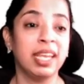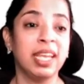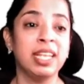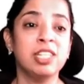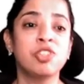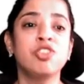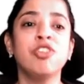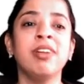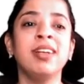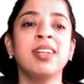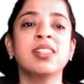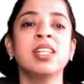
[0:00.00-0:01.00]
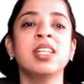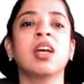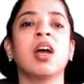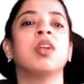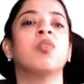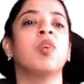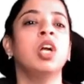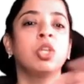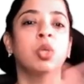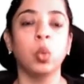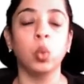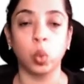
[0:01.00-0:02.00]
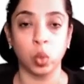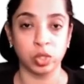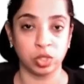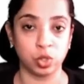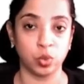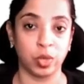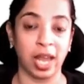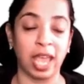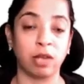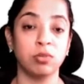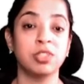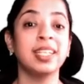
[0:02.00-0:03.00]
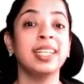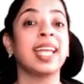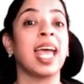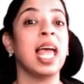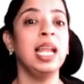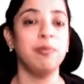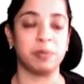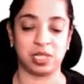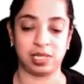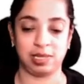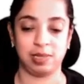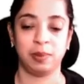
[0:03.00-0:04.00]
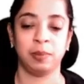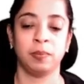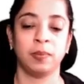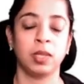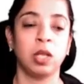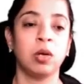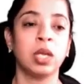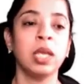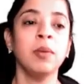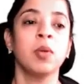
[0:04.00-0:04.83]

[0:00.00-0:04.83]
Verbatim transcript: insulin doesn't convert glucose to glycogen it helps okay